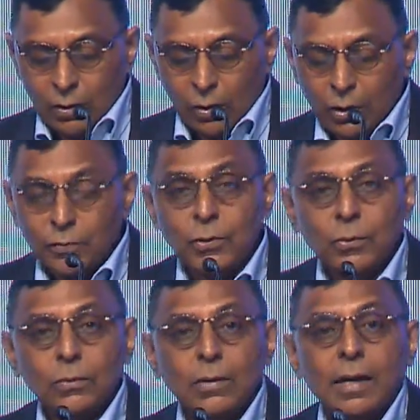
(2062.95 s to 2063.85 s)
All of
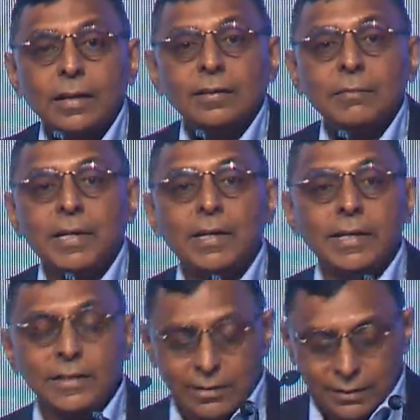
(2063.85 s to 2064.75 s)
you are in the Middle
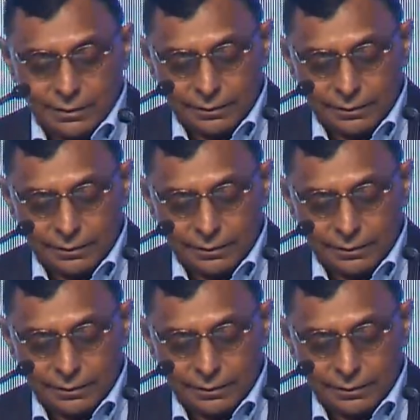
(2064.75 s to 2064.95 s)
East.